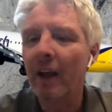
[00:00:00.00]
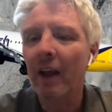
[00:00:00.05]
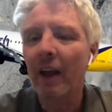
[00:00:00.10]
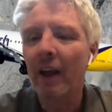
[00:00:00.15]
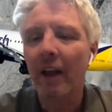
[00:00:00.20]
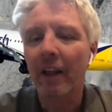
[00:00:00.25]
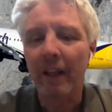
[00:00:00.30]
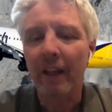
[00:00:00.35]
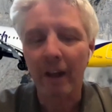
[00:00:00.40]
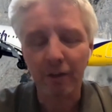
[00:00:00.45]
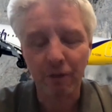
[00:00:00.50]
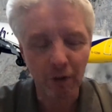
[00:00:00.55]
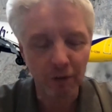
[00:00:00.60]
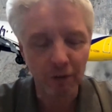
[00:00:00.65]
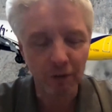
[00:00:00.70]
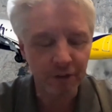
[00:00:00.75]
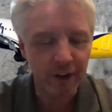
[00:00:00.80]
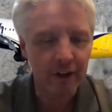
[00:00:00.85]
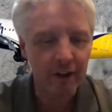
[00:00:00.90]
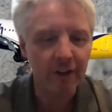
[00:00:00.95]
That's all
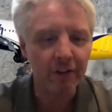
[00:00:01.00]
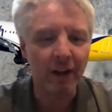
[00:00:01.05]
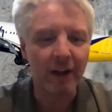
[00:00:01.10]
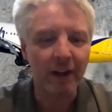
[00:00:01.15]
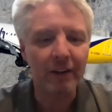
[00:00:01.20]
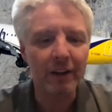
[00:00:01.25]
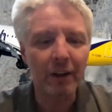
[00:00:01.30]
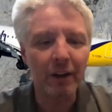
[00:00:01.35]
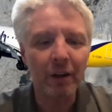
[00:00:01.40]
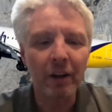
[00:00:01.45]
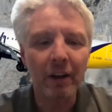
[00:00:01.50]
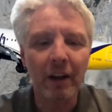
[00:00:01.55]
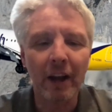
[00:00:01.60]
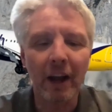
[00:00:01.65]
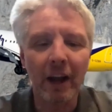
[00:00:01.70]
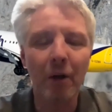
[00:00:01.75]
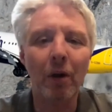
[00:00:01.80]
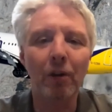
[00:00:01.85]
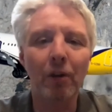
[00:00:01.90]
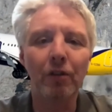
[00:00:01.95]
fine and dandy.
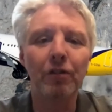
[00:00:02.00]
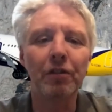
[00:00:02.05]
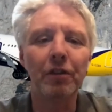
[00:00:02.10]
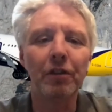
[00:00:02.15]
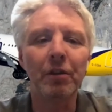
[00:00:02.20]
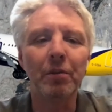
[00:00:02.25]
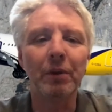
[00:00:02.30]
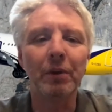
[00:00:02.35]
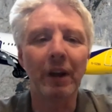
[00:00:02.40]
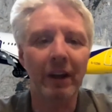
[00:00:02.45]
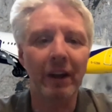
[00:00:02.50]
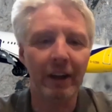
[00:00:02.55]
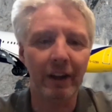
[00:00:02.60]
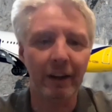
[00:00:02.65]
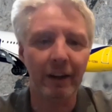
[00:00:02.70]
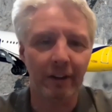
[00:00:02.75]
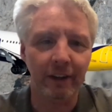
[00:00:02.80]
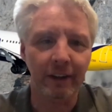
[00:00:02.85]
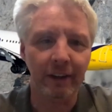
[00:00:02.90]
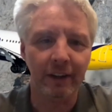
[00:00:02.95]
Now on to
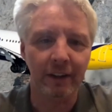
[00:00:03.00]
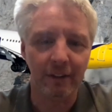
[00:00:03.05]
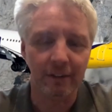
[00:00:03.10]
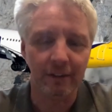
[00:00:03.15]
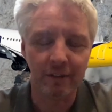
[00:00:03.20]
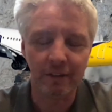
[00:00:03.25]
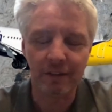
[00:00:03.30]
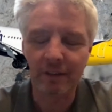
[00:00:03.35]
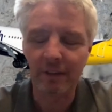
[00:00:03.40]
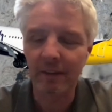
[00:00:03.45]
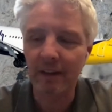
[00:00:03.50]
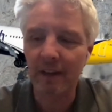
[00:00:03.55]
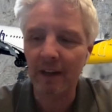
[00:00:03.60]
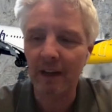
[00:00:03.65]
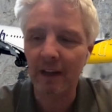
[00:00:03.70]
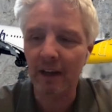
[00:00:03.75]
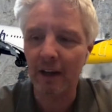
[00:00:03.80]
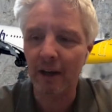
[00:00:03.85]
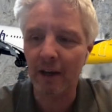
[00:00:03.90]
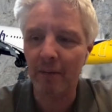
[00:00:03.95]
airliners.
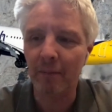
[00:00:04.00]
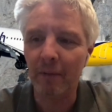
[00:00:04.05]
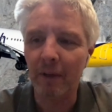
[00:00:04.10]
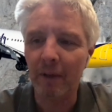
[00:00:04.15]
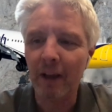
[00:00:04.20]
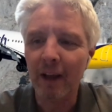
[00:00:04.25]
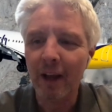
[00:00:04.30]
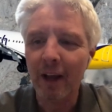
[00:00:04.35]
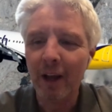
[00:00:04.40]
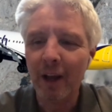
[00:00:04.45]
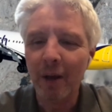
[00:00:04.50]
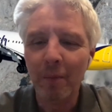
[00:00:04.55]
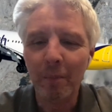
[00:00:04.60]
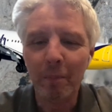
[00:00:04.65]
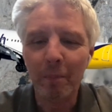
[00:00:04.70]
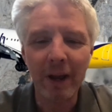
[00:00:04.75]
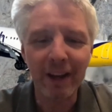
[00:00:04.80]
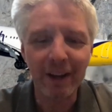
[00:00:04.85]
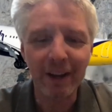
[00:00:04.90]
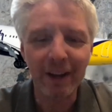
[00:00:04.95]

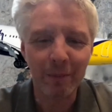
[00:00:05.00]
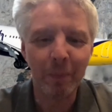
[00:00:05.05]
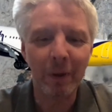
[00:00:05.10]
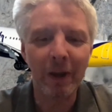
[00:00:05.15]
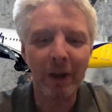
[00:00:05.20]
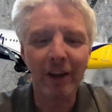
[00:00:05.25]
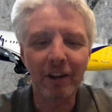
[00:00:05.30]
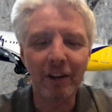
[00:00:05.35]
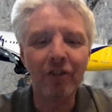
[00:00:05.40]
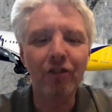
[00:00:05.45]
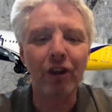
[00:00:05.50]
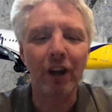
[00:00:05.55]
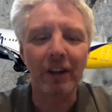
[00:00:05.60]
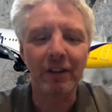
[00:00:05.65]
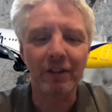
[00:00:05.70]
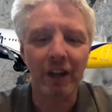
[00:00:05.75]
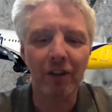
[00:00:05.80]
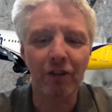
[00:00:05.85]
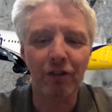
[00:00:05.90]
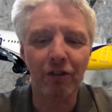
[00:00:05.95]
Big jet
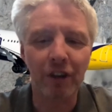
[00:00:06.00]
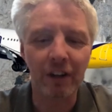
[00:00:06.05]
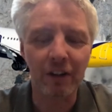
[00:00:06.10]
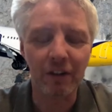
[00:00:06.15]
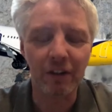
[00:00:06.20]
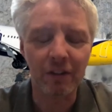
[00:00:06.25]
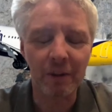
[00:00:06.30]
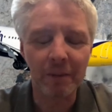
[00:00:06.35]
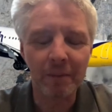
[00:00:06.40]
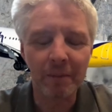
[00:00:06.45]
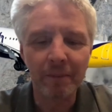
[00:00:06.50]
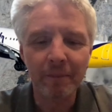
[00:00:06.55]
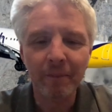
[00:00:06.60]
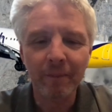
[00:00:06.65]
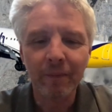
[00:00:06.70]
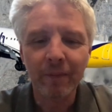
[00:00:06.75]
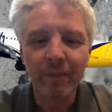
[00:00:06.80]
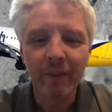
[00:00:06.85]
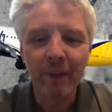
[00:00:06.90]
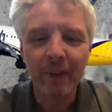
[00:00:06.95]
engines
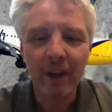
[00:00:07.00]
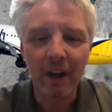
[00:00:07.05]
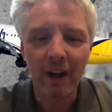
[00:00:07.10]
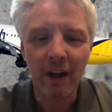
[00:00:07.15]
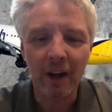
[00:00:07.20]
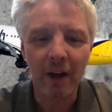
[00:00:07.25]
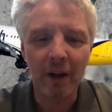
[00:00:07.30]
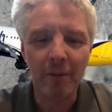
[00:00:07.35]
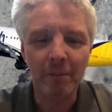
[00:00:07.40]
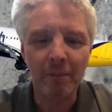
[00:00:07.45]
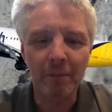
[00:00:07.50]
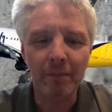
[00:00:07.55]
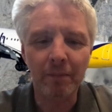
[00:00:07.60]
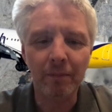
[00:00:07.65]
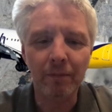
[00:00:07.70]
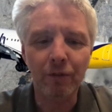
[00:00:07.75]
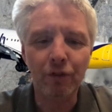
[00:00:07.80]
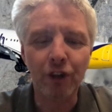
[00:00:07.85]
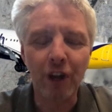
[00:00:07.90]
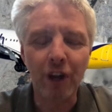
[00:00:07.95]

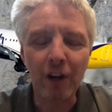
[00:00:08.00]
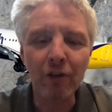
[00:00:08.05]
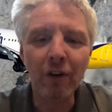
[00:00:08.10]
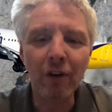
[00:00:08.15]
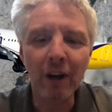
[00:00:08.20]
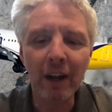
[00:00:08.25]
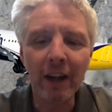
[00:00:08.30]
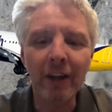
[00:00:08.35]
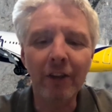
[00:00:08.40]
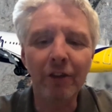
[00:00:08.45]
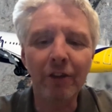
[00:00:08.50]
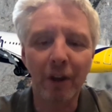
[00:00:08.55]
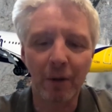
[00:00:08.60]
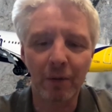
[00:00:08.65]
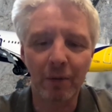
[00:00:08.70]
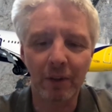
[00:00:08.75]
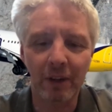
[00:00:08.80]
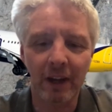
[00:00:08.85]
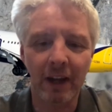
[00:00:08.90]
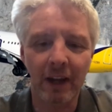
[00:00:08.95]
generally
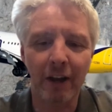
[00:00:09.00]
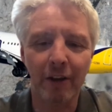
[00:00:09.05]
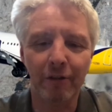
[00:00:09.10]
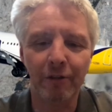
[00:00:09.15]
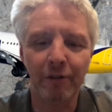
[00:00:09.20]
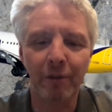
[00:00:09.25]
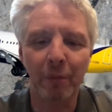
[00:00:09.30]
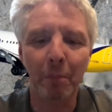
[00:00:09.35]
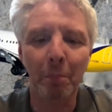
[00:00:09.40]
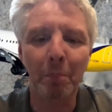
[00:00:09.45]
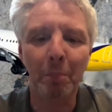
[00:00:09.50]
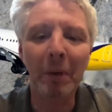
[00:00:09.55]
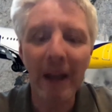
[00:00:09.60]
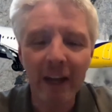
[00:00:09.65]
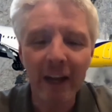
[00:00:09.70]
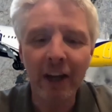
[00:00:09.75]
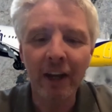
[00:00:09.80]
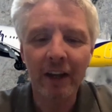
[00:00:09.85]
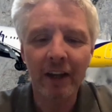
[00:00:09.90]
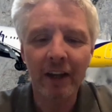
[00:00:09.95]
don't have big